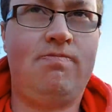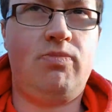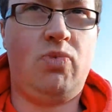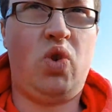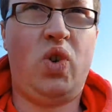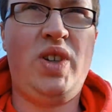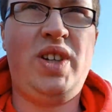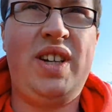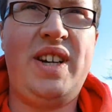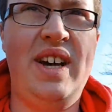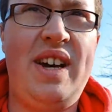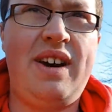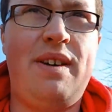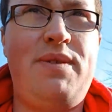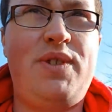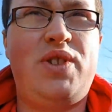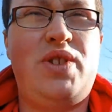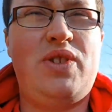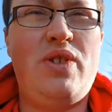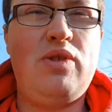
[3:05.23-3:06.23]
one and a half
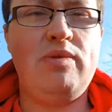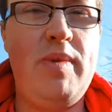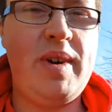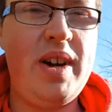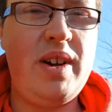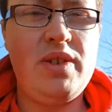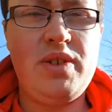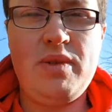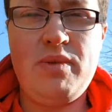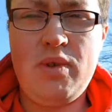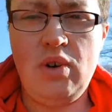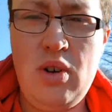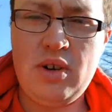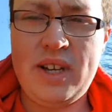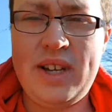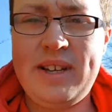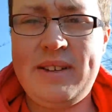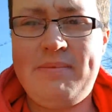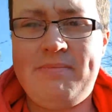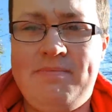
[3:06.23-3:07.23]
to two miles of
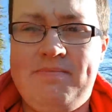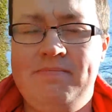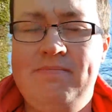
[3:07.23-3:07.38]
walking,